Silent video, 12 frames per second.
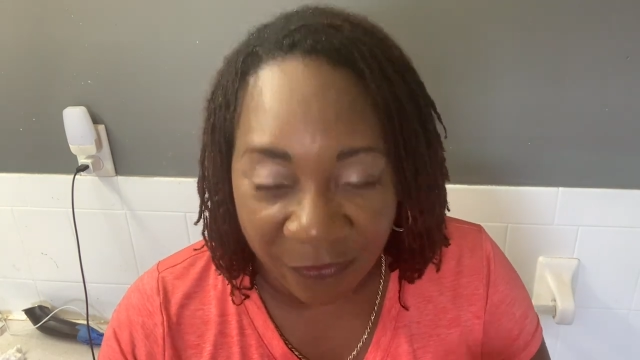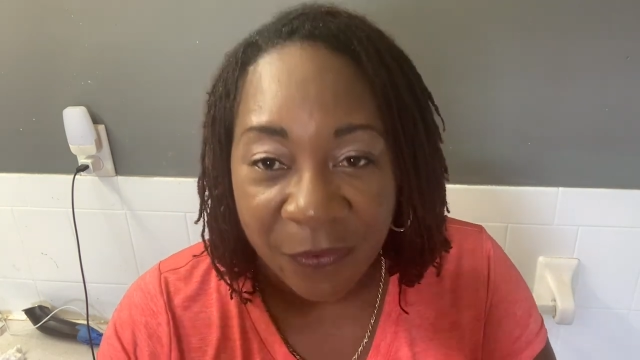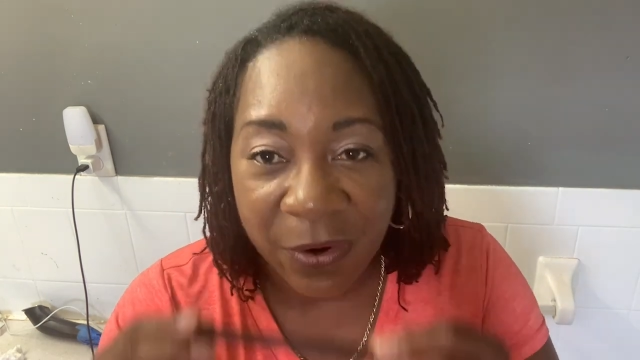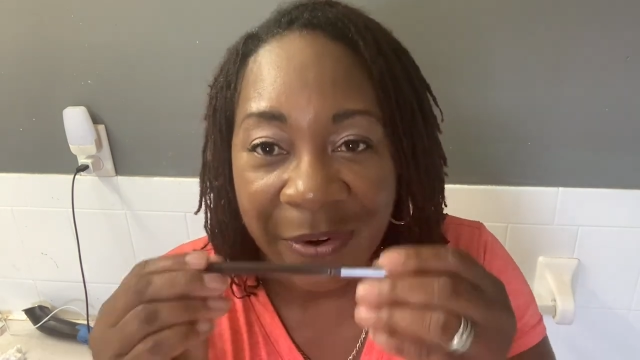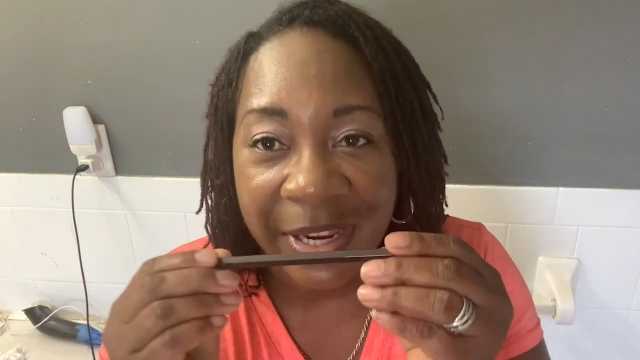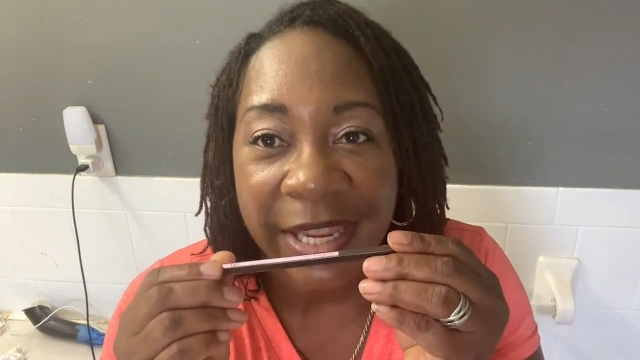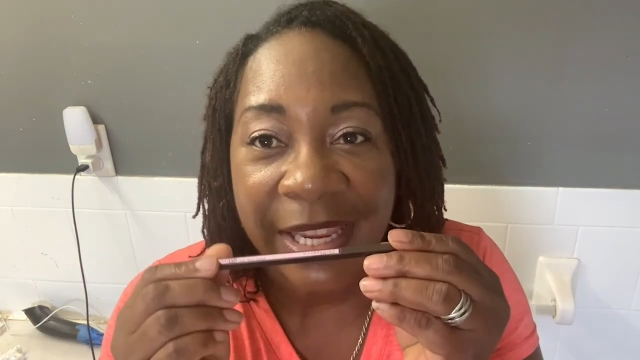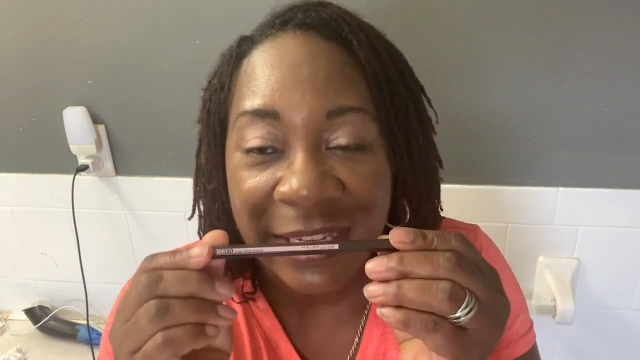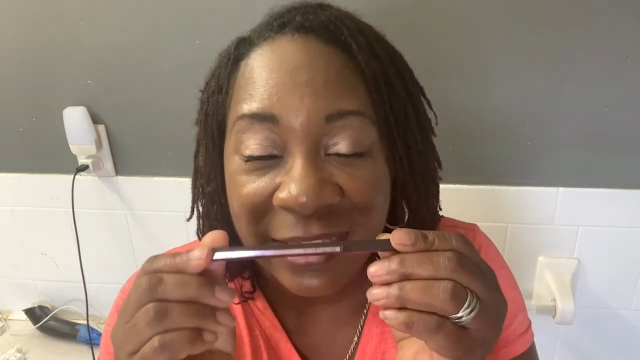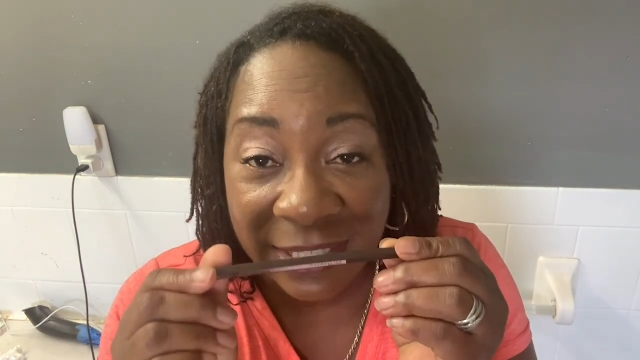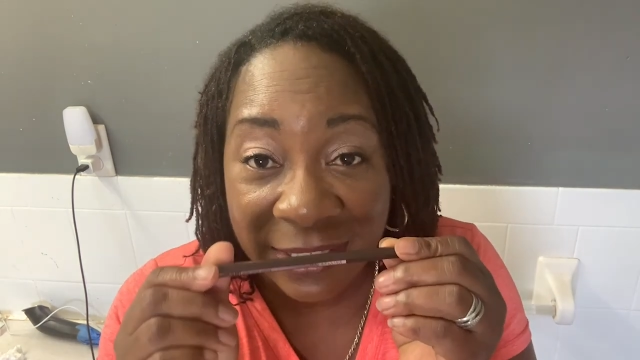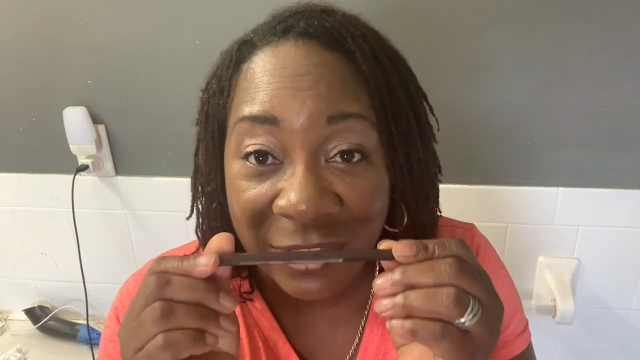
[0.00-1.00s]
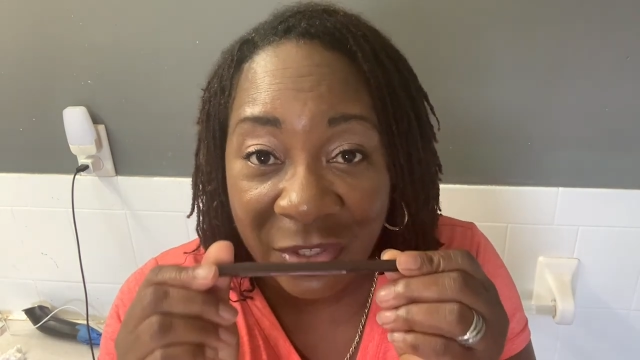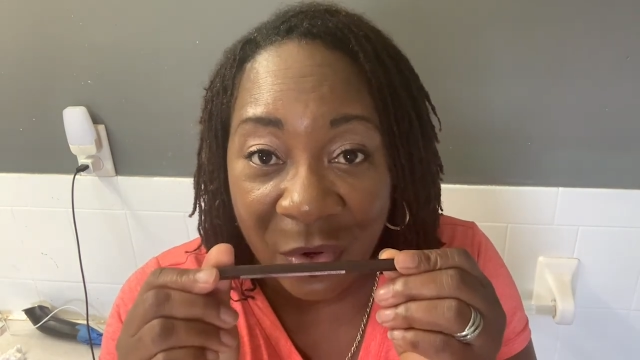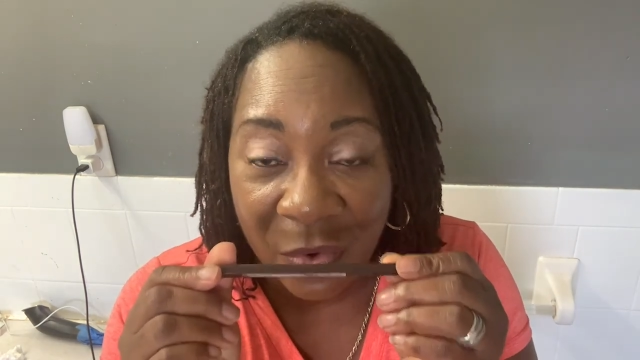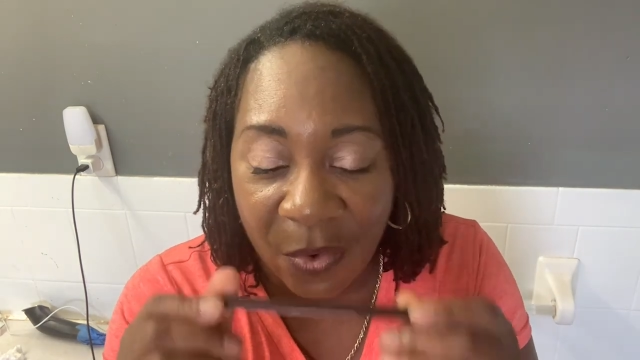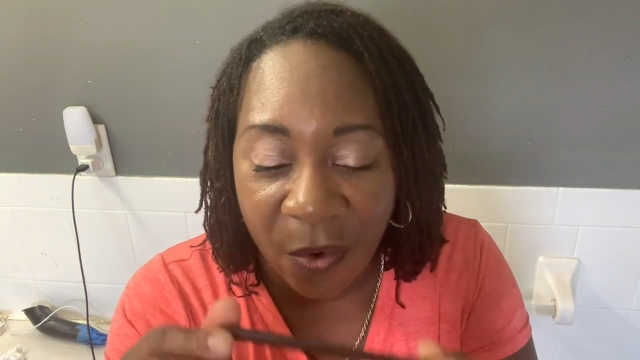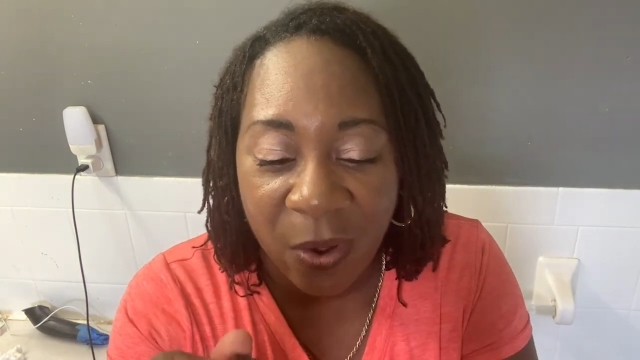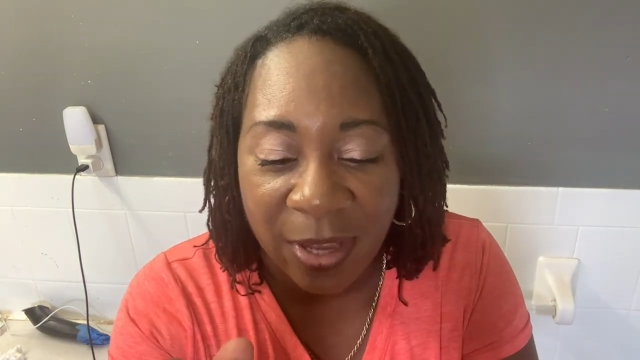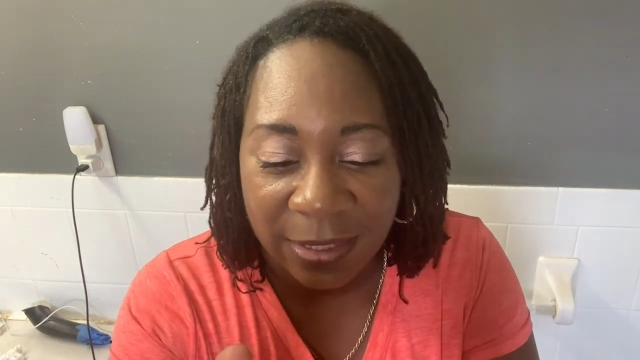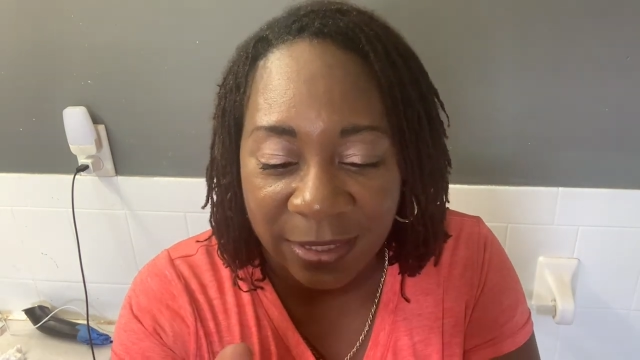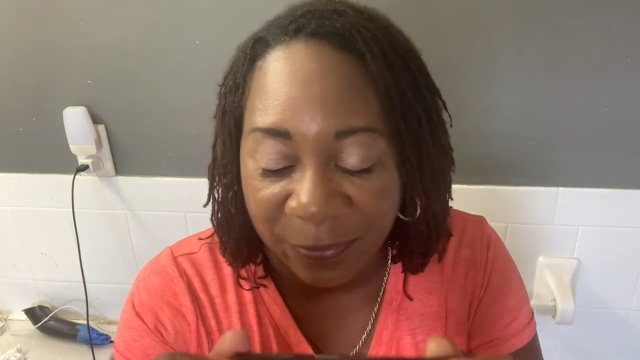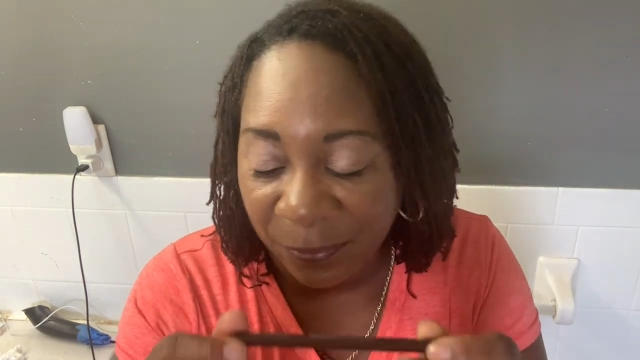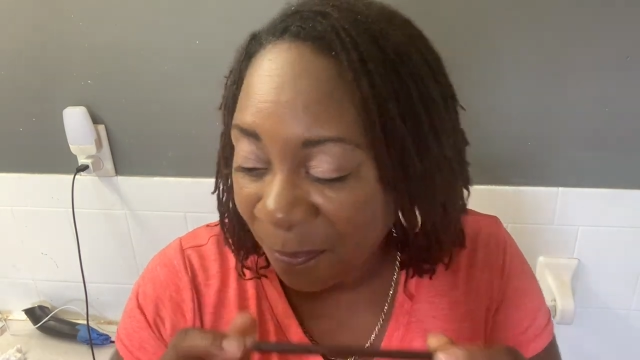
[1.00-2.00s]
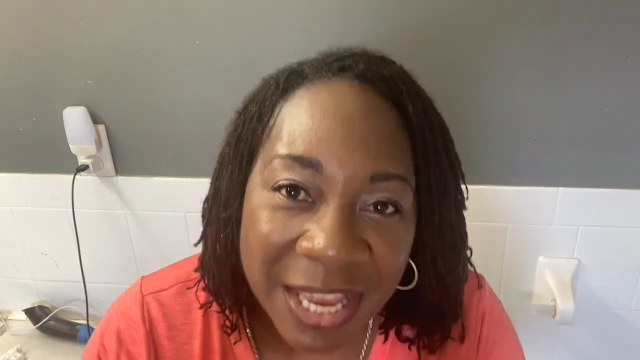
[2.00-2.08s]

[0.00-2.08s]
for it. It is so awesome.